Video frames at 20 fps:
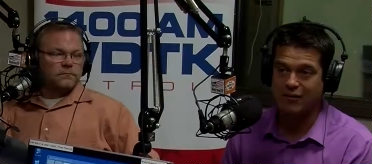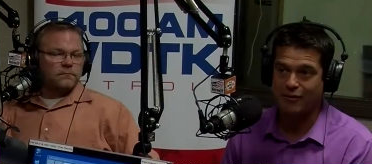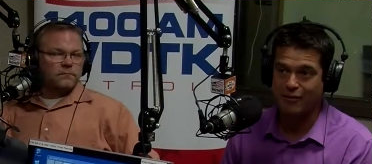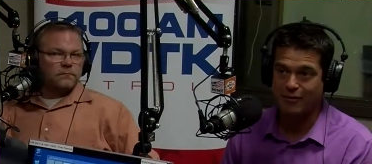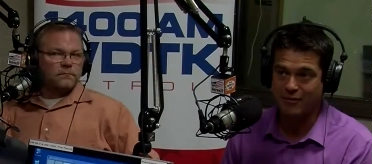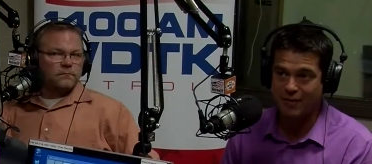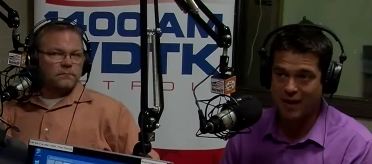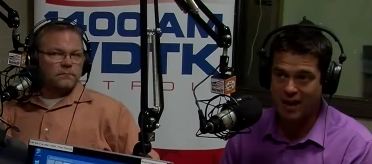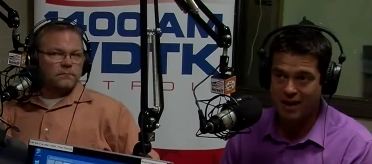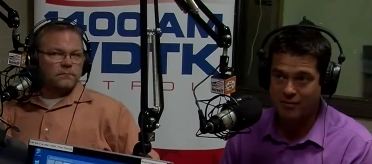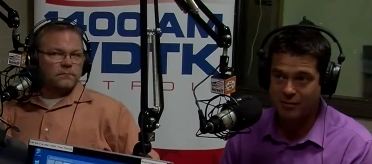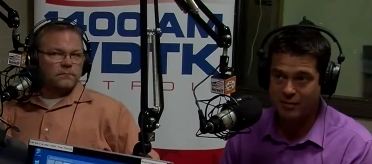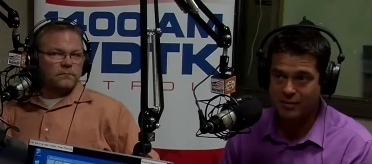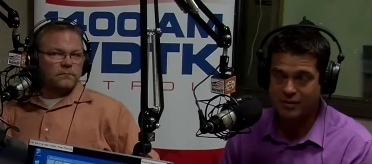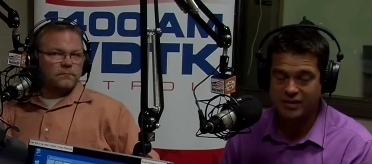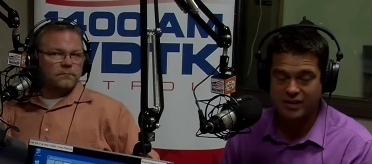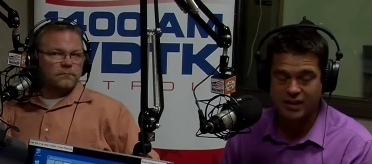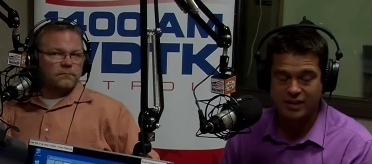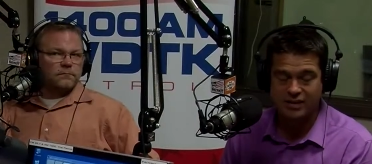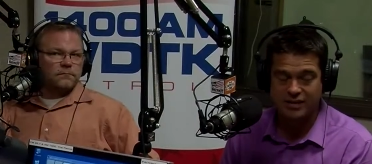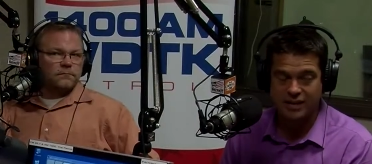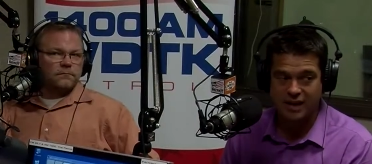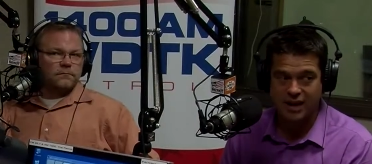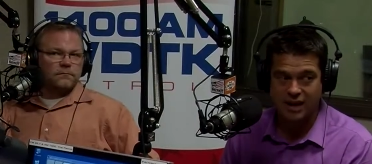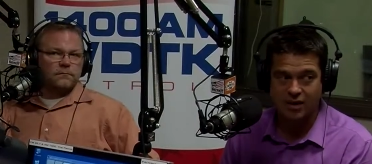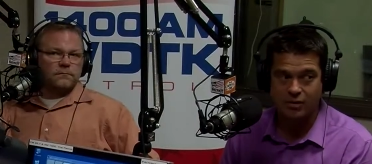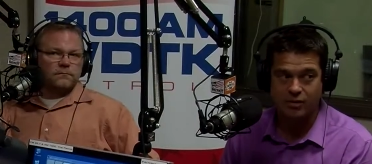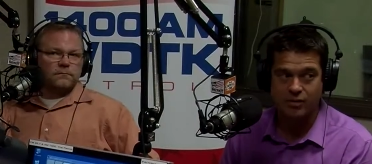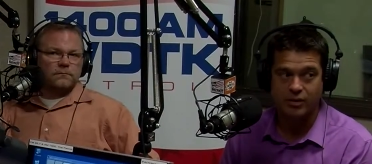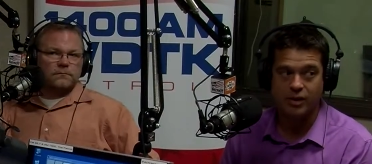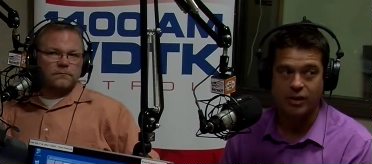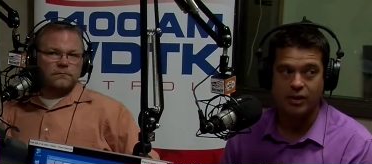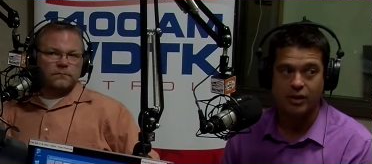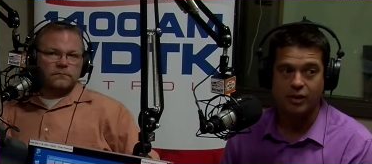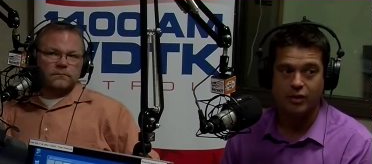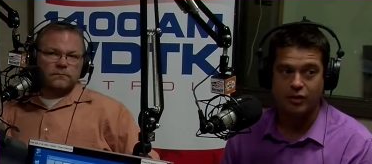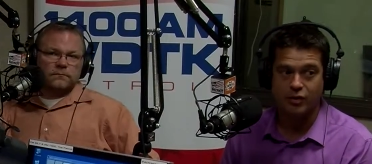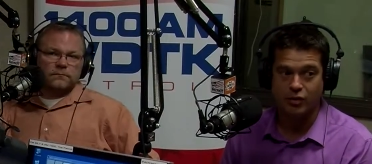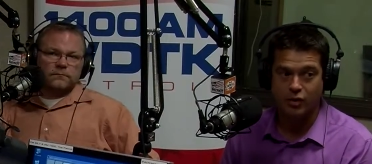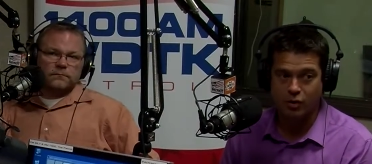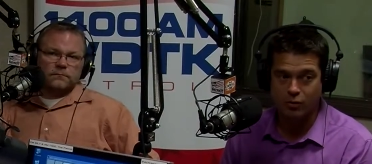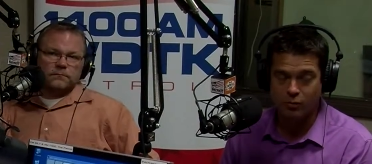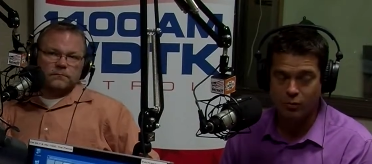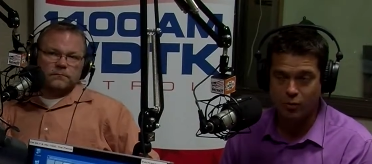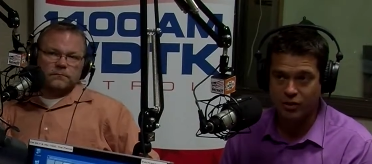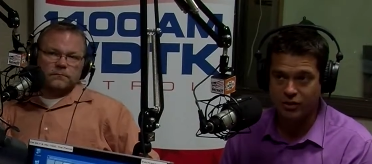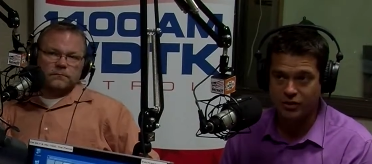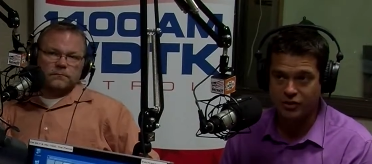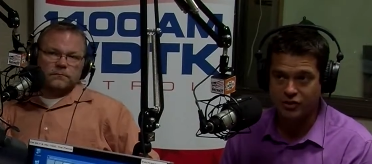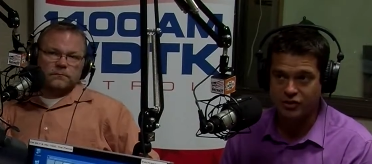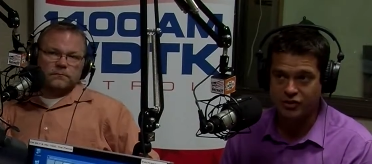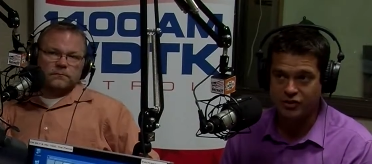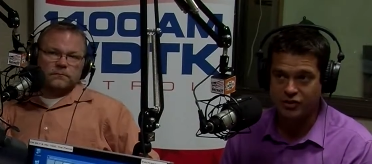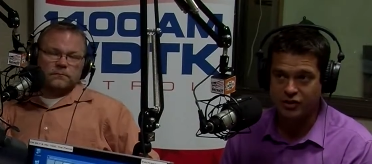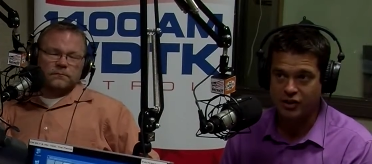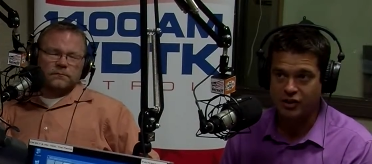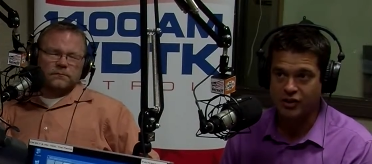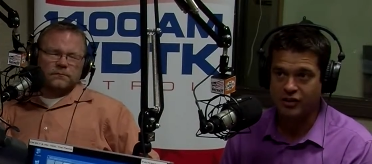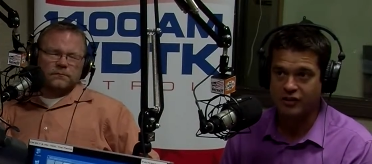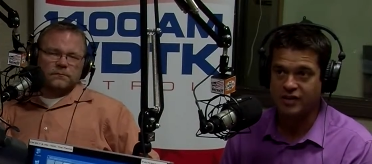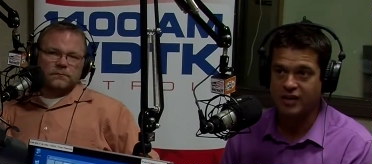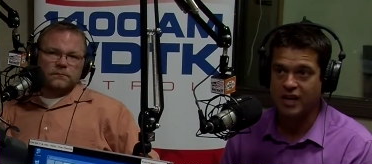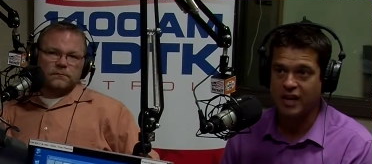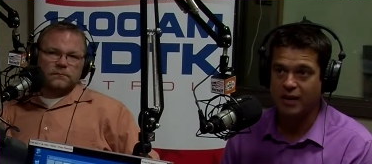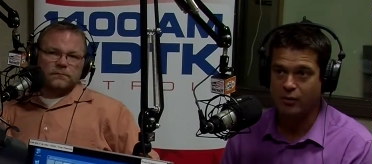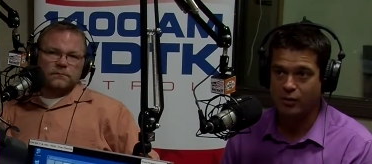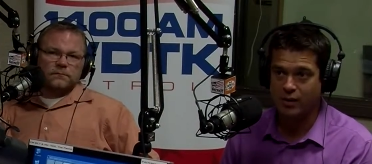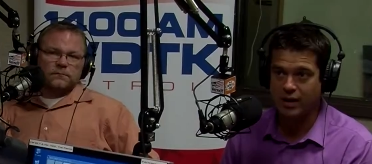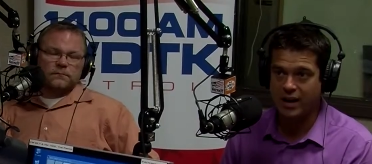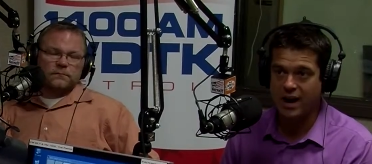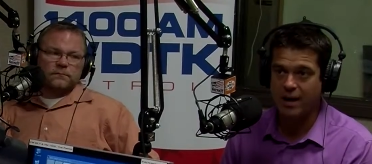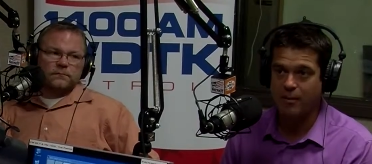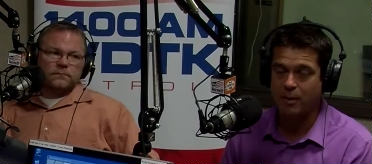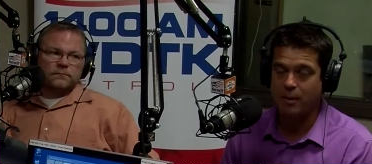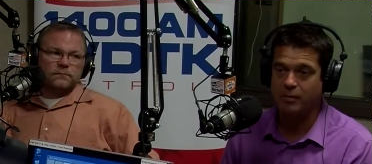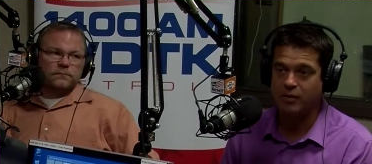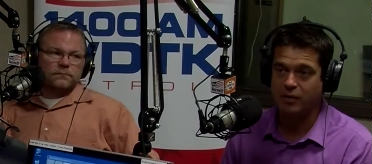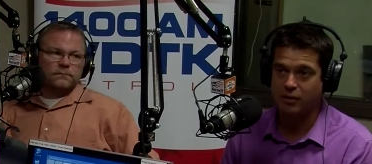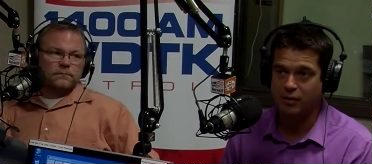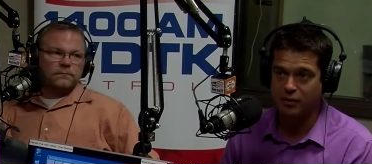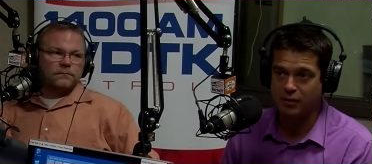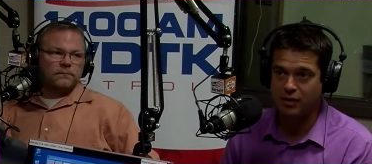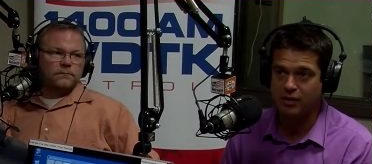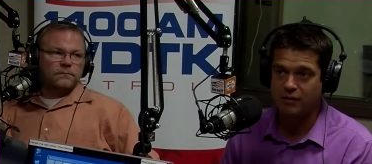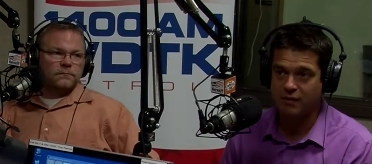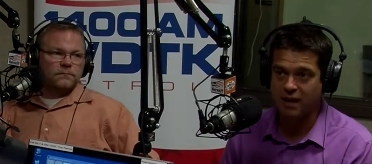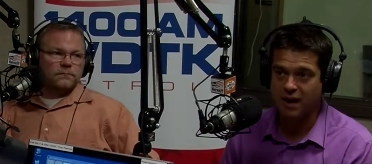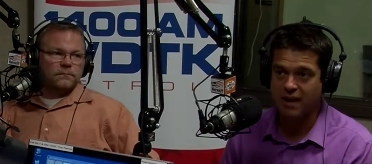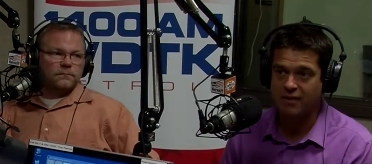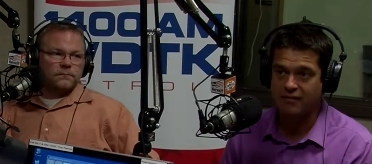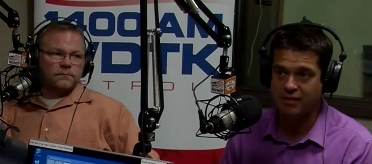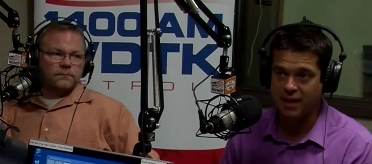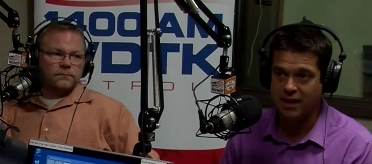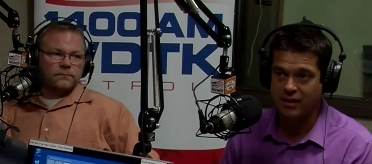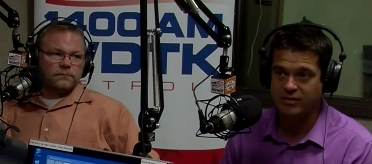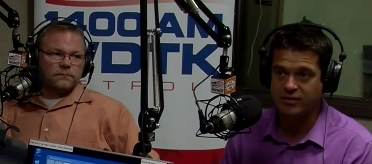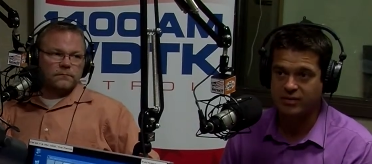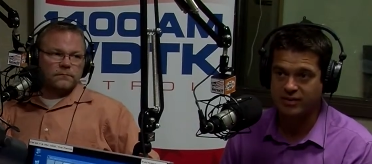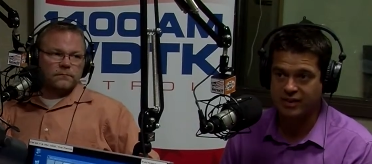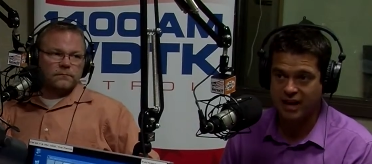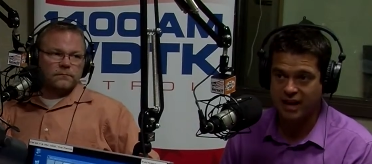Speaker 1: have a five percent down, no mortgage insurance, and rehab up to thirty-five thousand